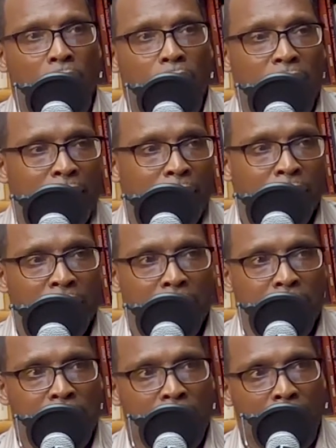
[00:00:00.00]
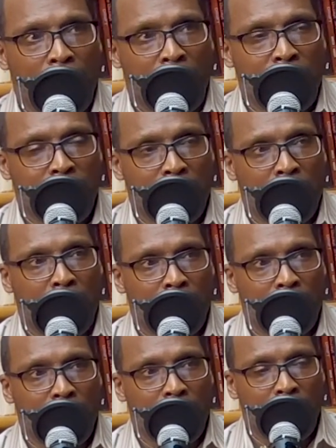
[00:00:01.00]
whether that means I, I
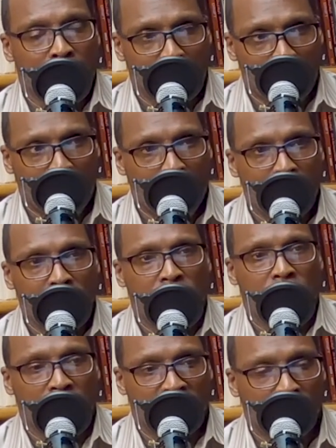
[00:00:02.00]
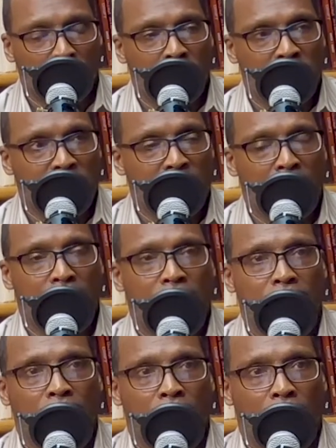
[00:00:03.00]
stay engaged and focused
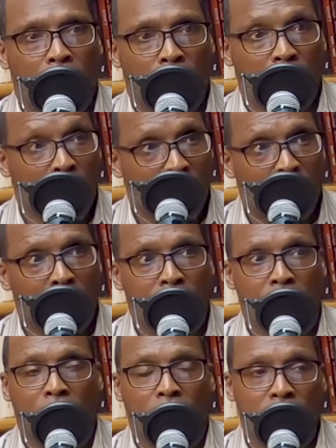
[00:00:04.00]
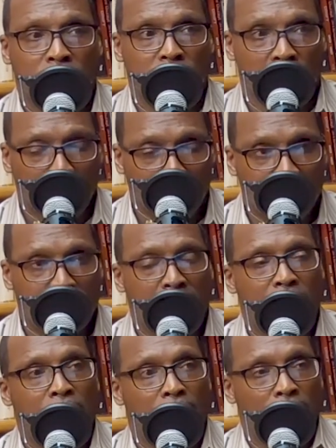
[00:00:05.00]
in on God and on church
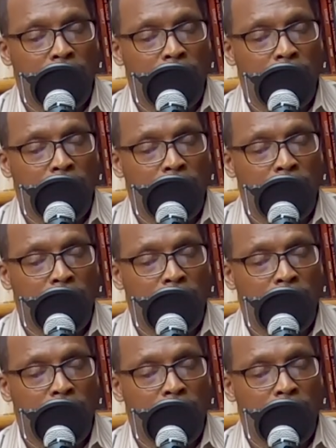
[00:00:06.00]
and